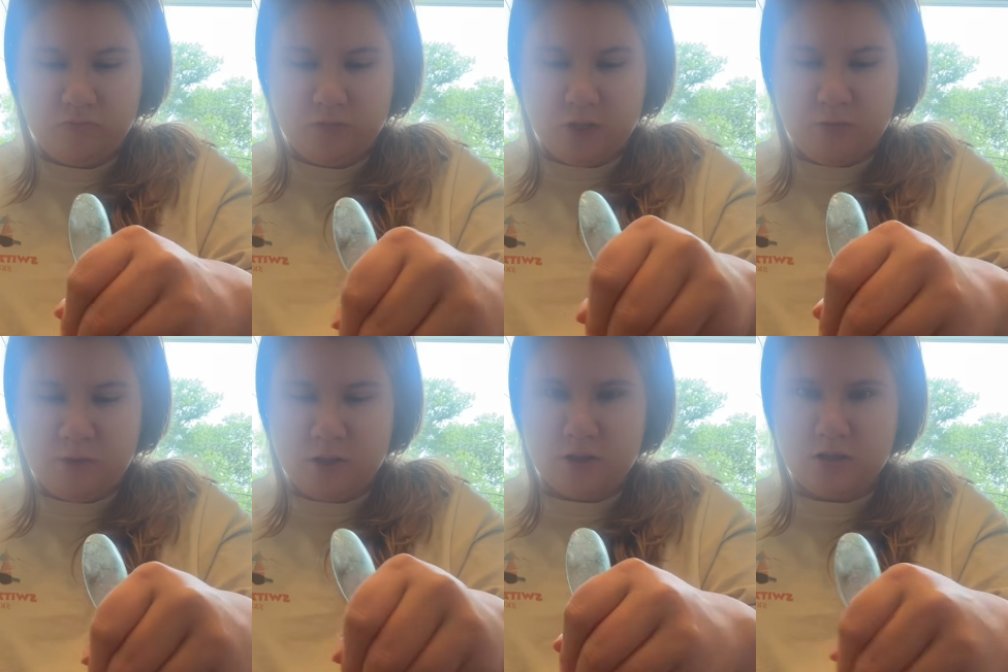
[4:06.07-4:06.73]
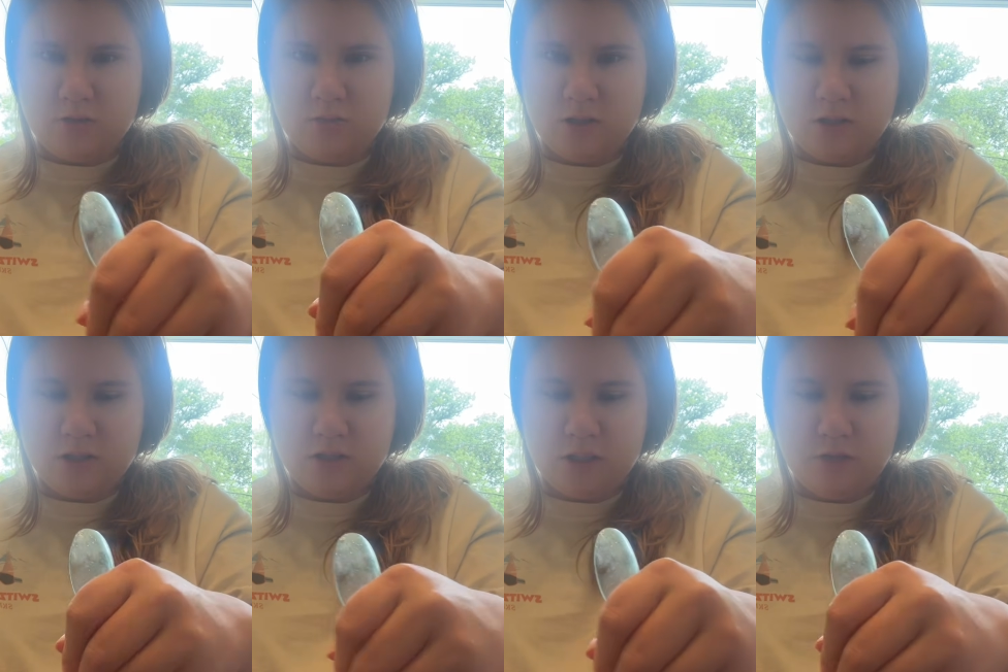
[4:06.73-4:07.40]
compared to some of the
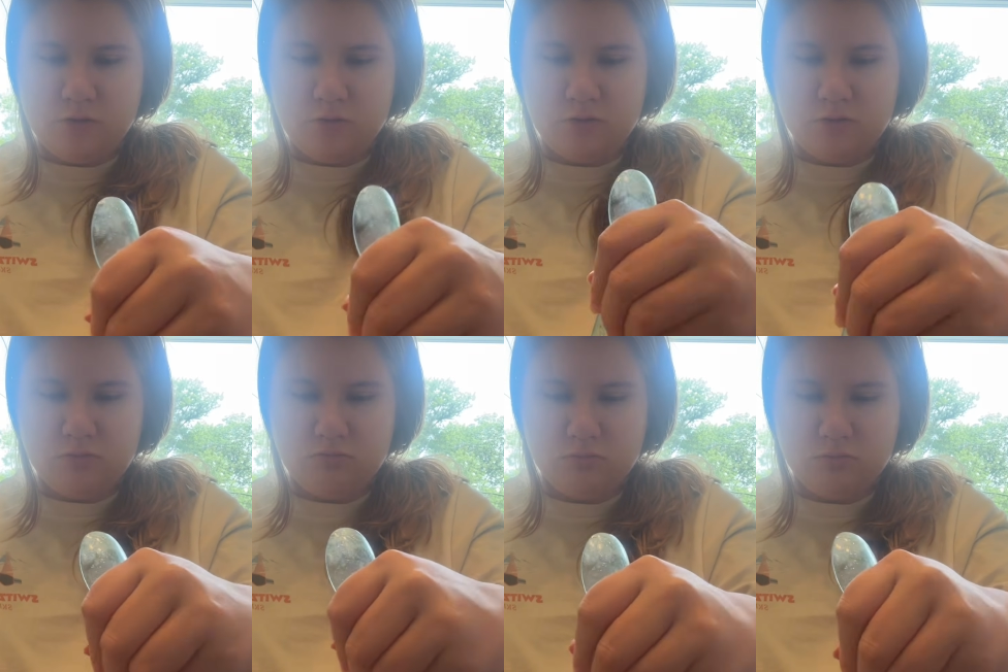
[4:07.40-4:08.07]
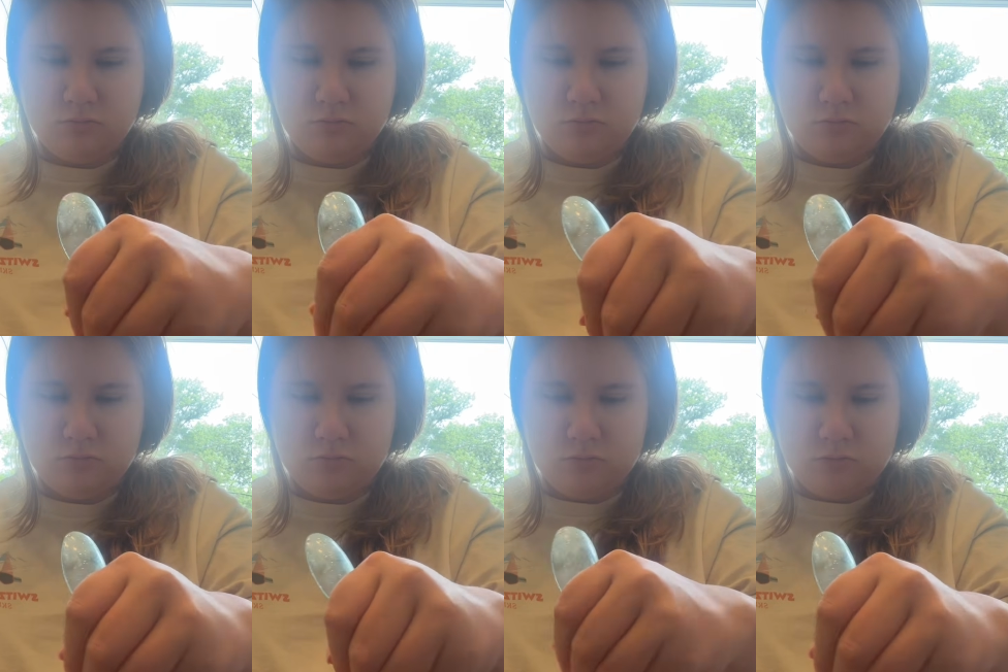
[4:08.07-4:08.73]
scents I use,
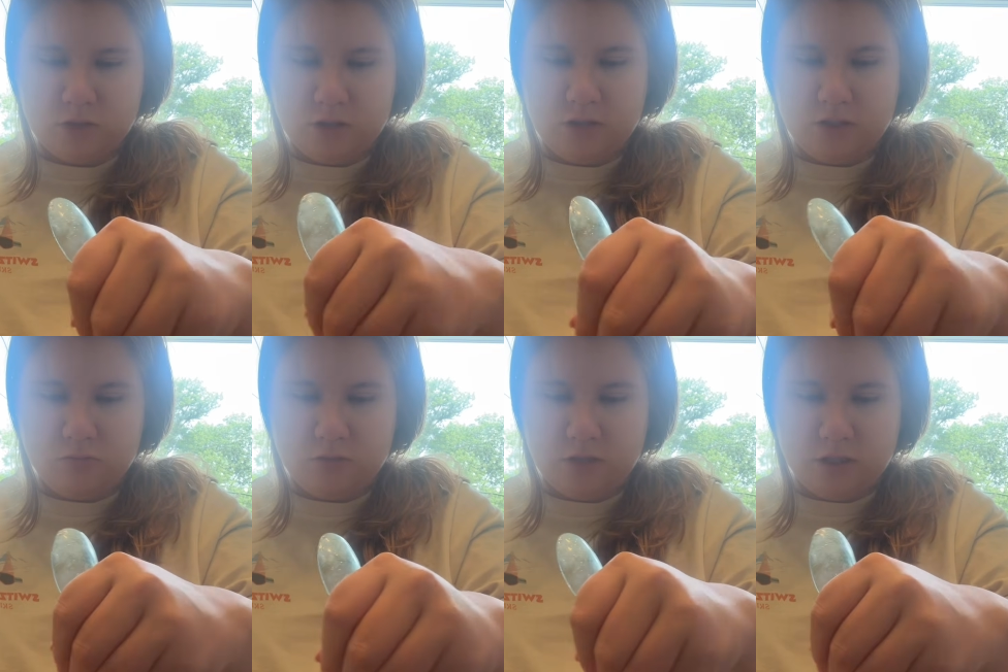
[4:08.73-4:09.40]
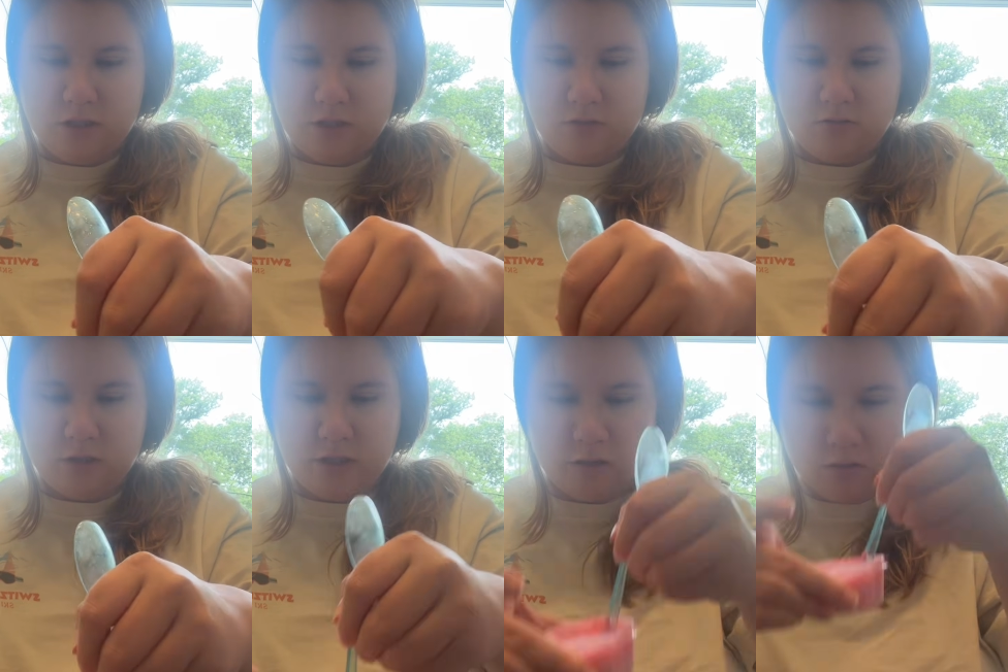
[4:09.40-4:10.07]
because this one doesn't okay,